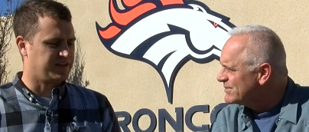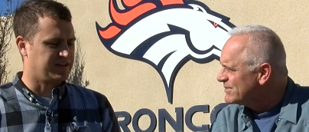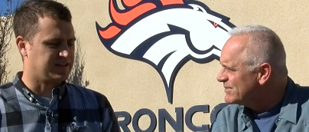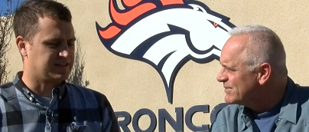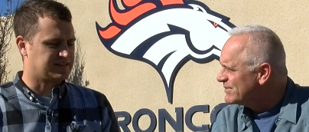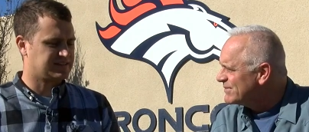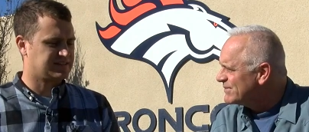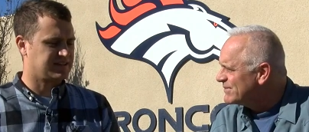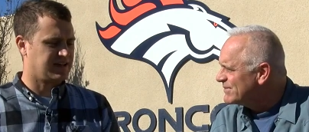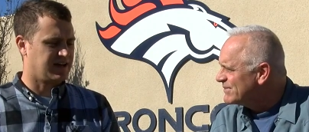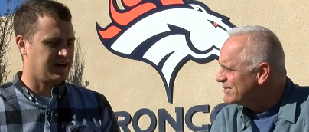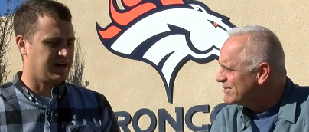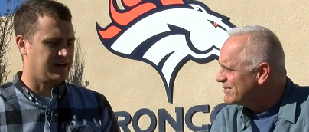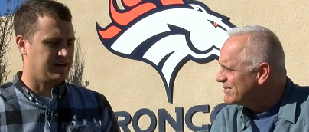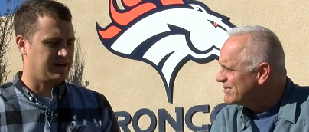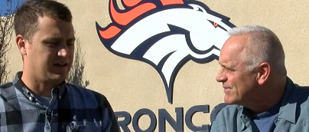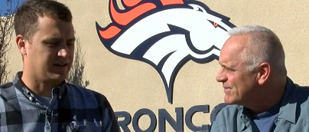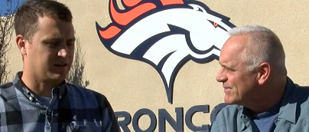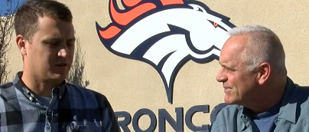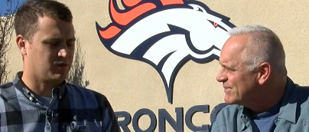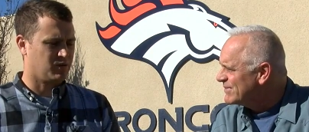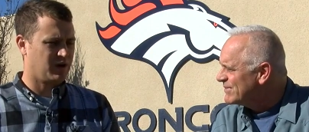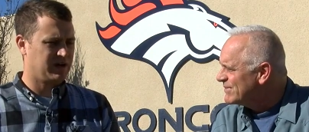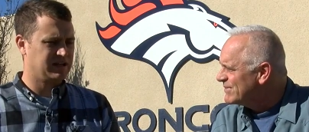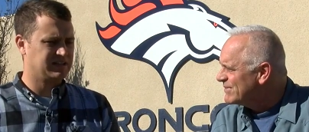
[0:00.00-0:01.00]
Speaker 1: this.
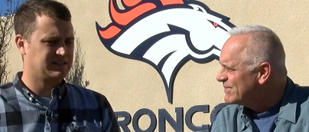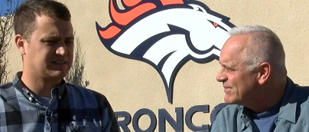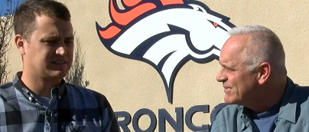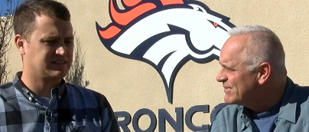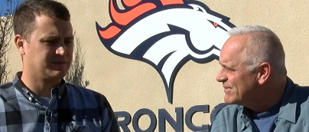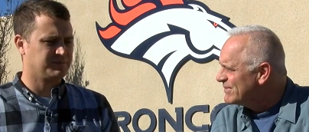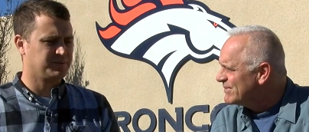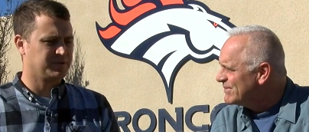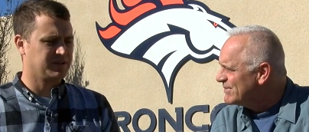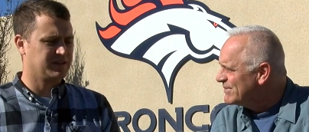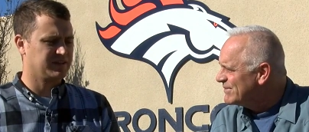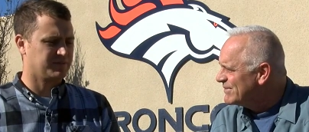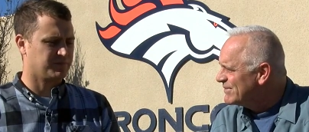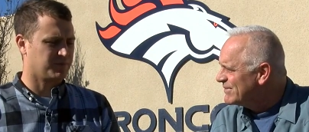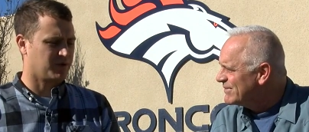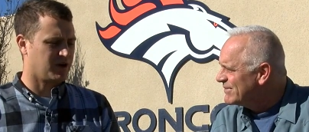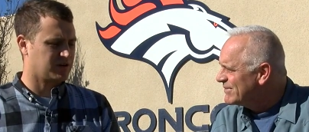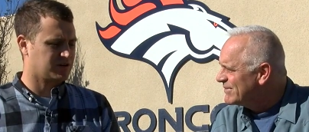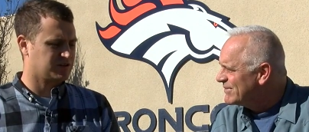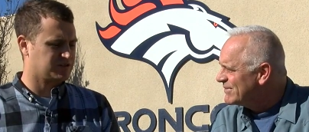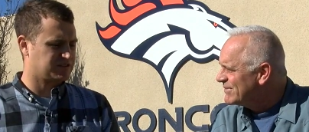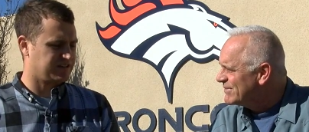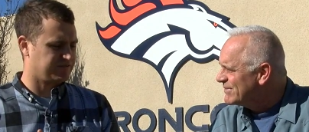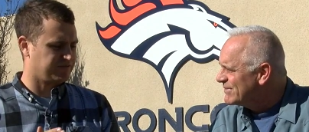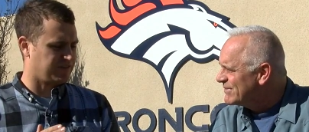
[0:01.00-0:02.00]
And quite simply, the
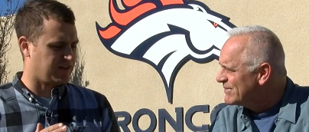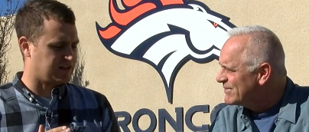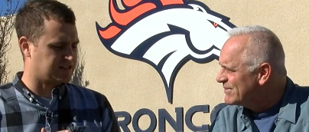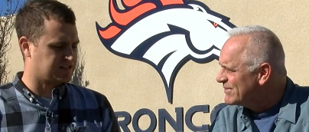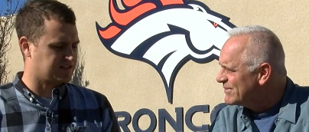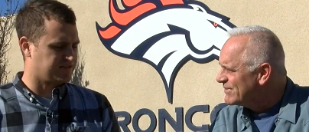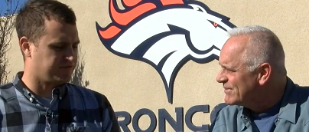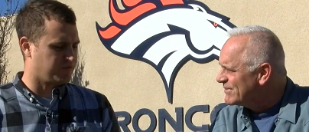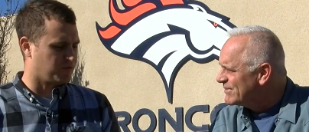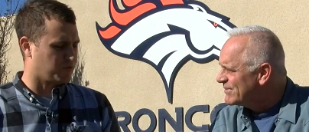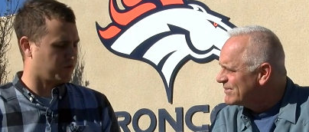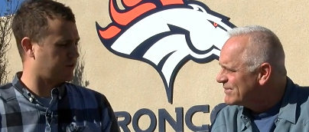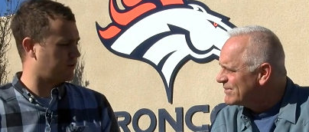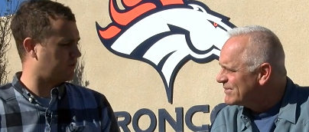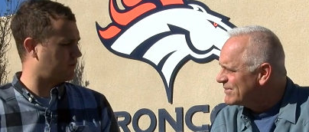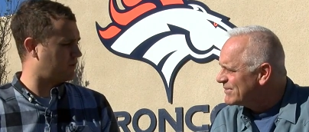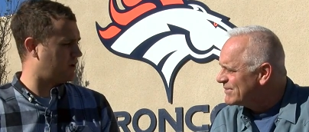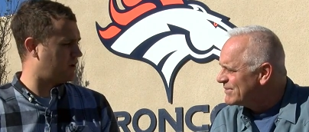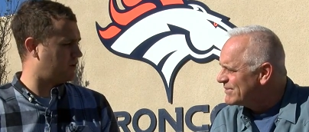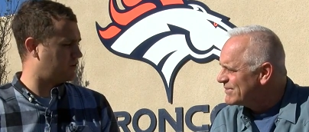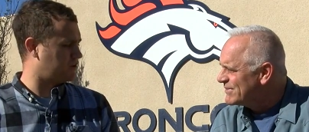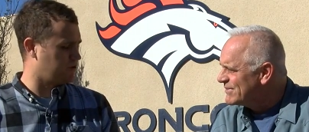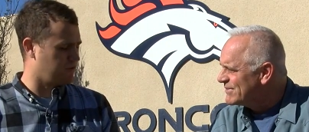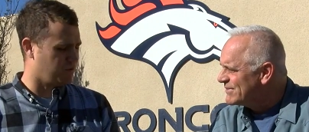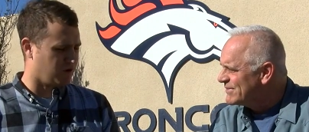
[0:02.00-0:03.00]
Broncos have lost 4 in a
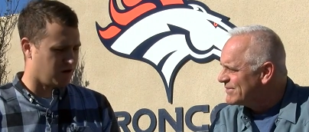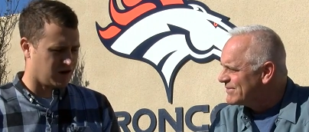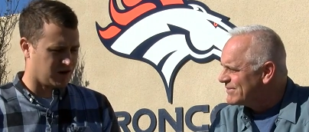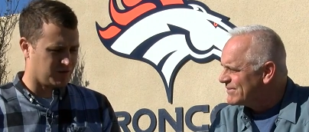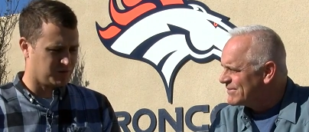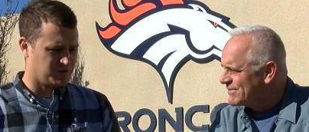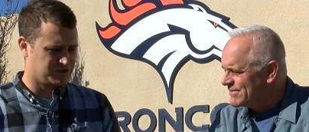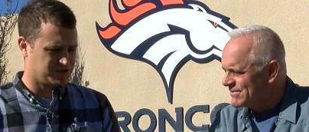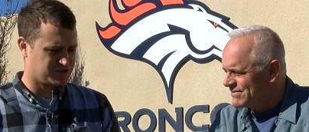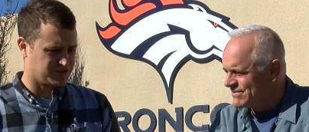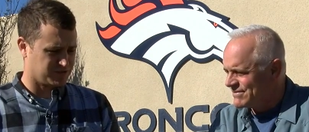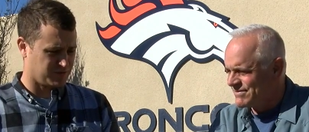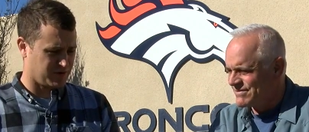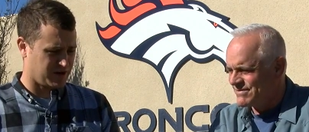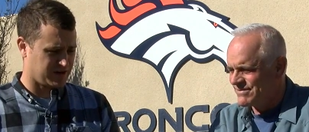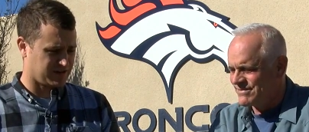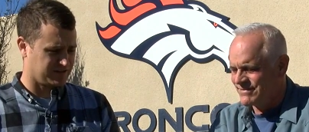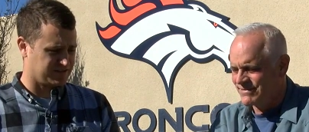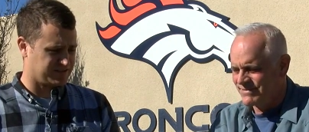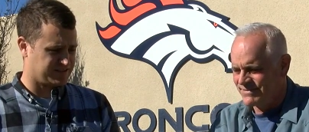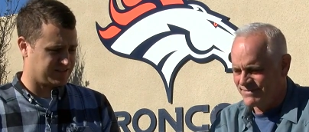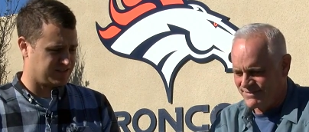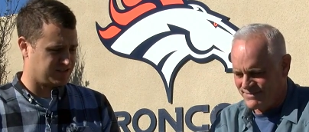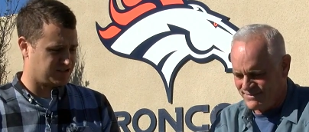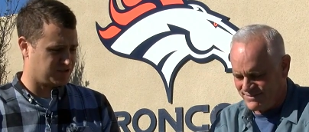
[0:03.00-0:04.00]
row. You are what your
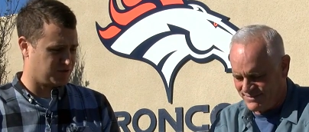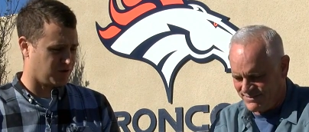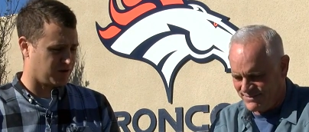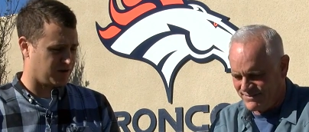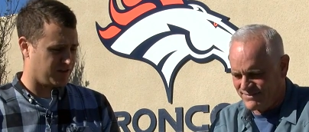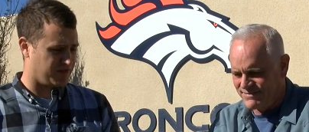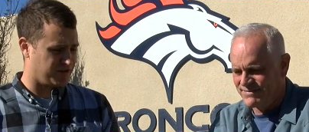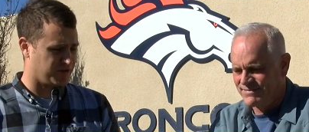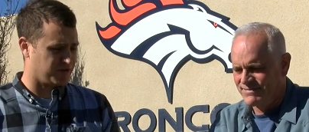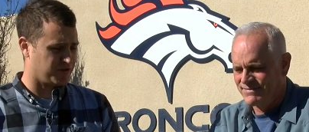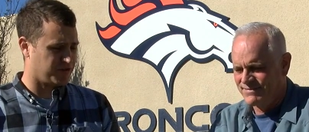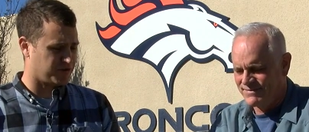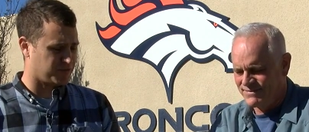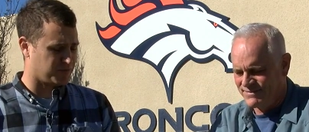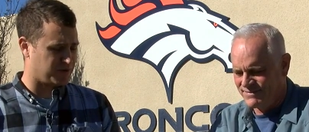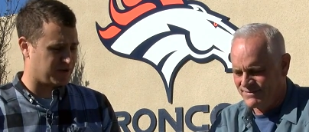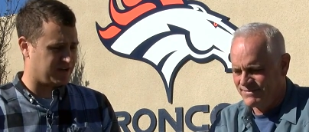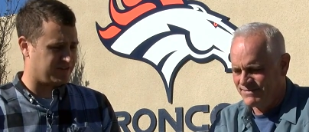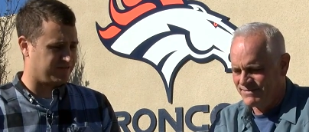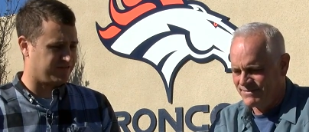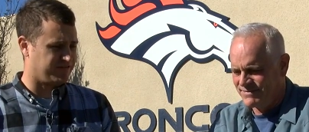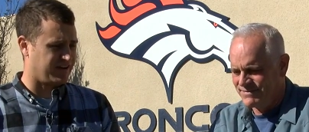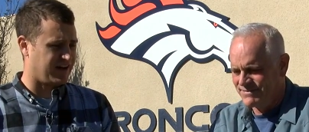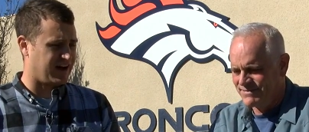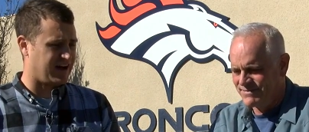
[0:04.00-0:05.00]
record says you are, and they're
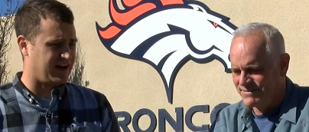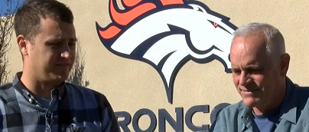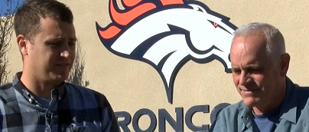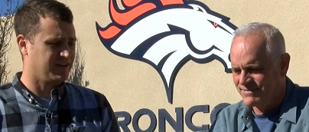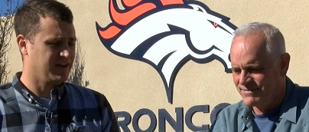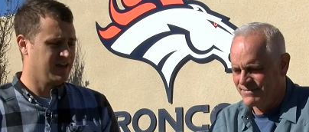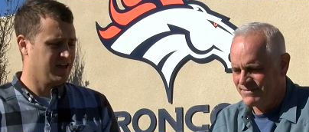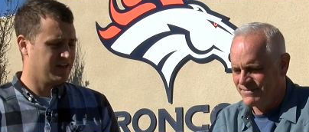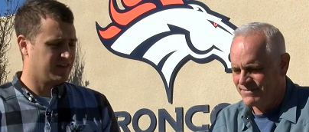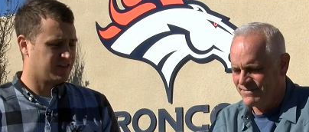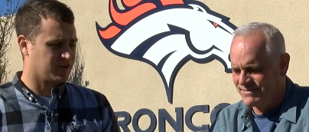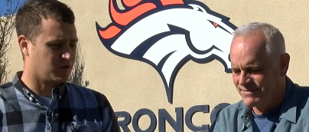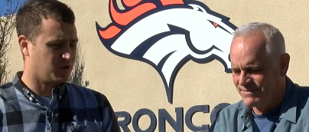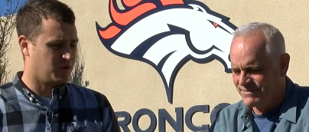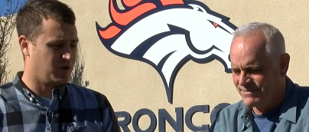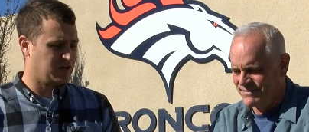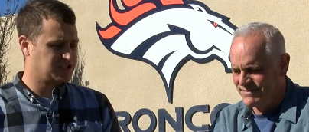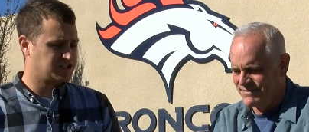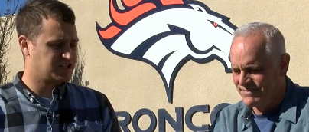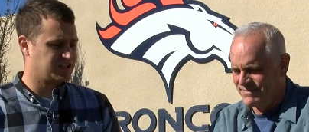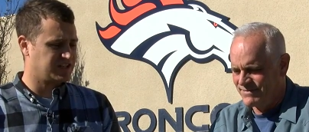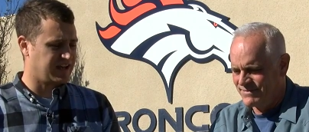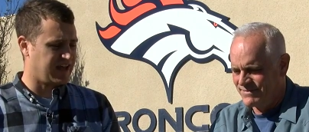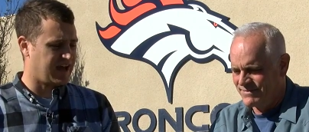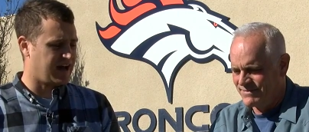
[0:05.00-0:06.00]
3-5. The
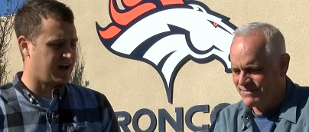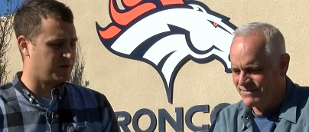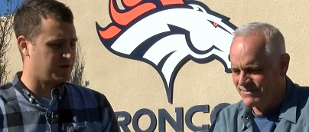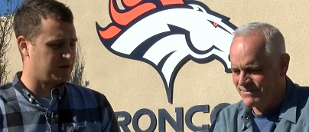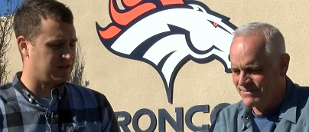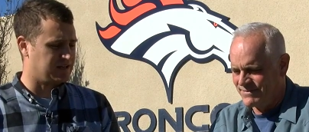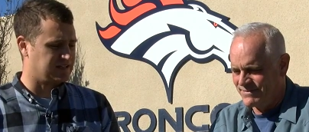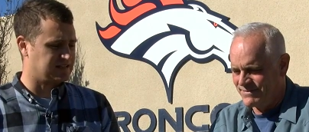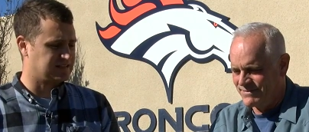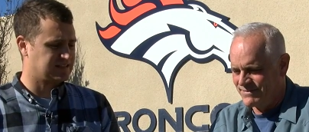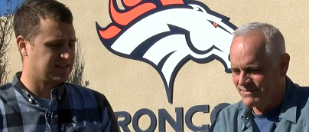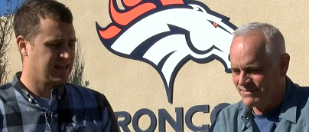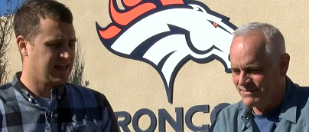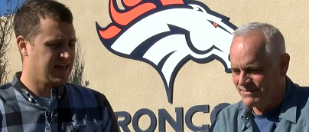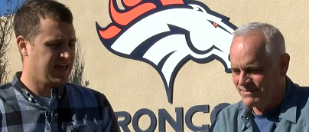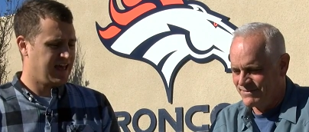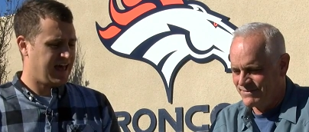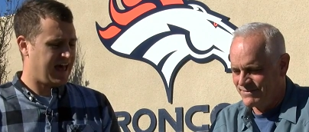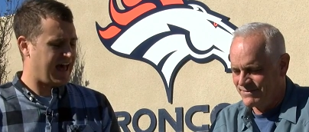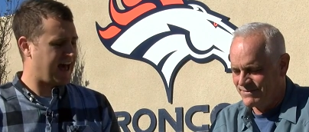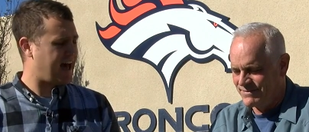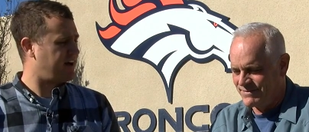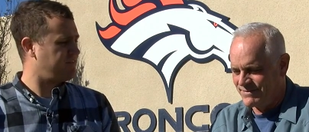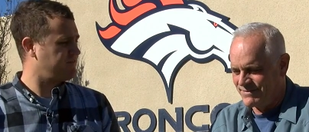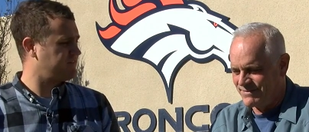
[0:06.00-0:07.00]
question now is,
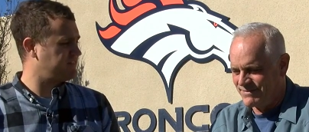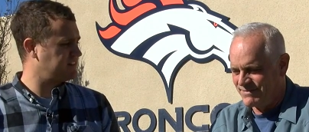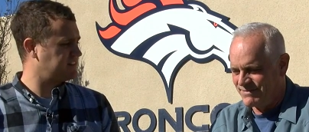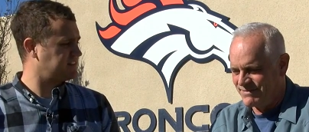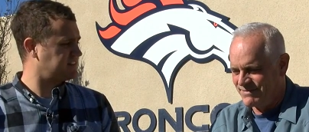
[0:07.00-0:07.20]
has